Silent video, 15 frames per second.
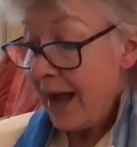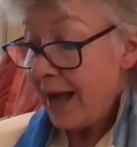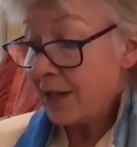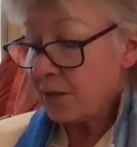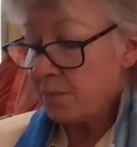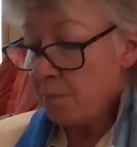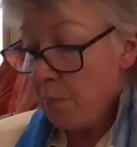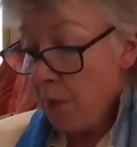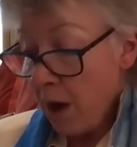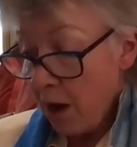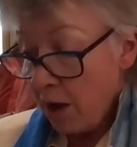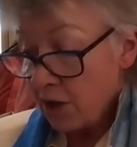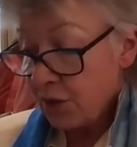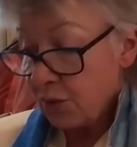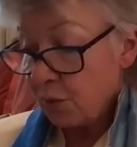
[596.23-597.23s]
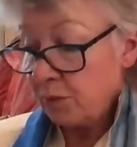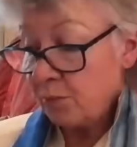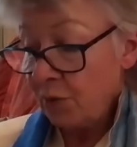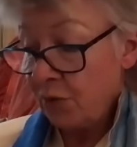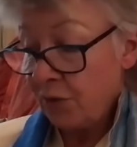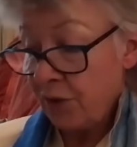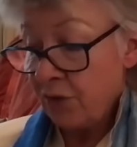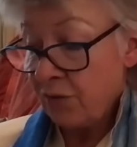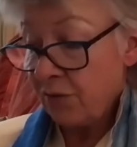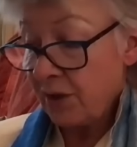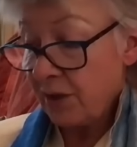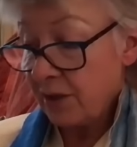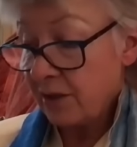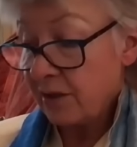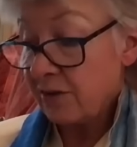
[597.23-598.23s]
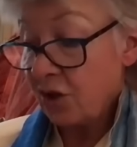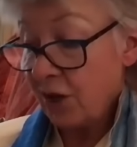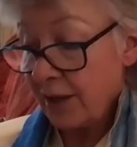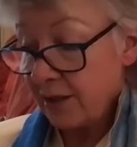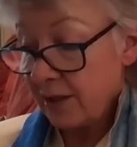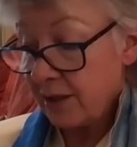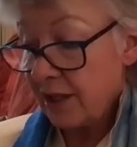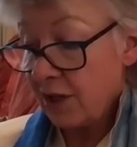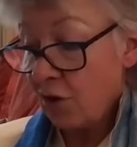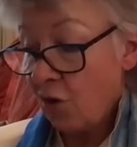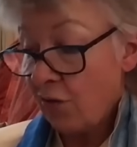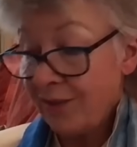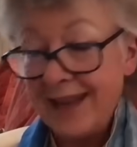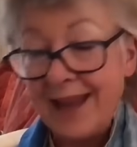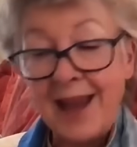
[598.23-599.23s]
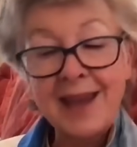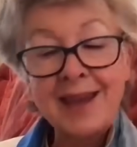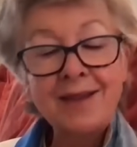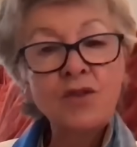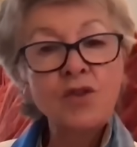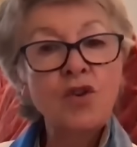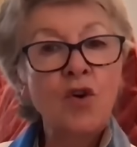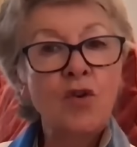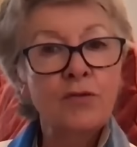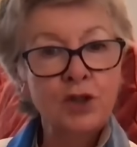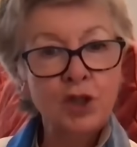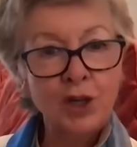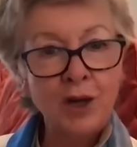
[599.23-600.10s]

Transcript: and Mars will move over it, transit it on the 8th of